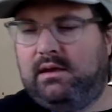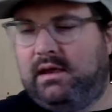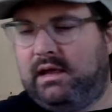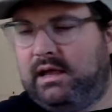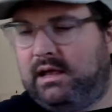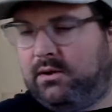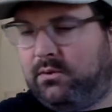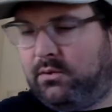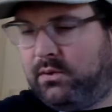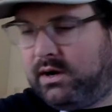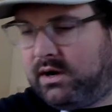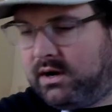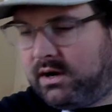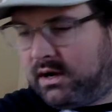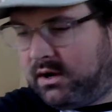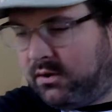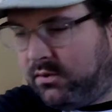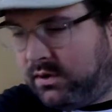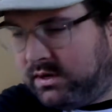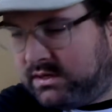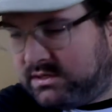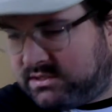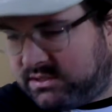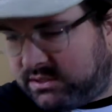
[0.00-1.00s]
And we are
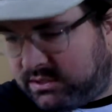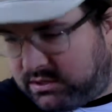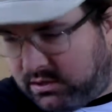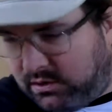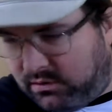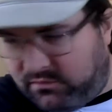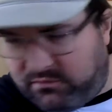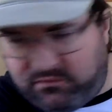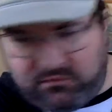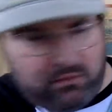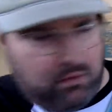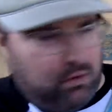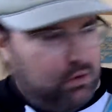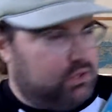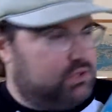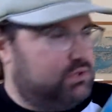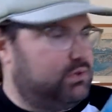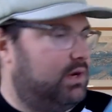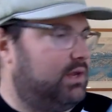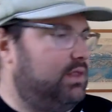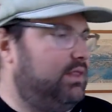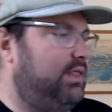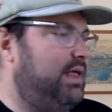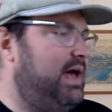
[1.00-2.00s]
going to go forward
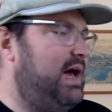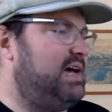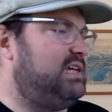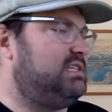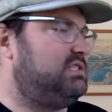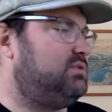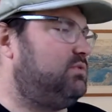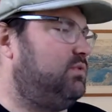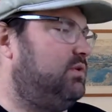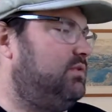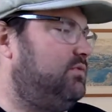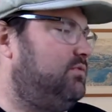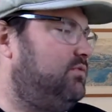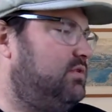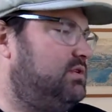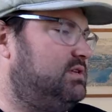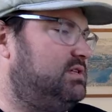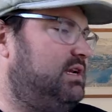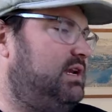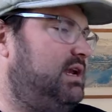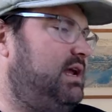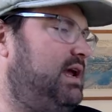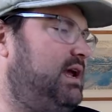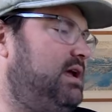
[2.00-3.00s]
to our last one for
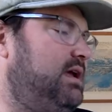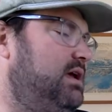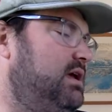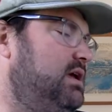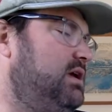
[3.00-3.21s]
today,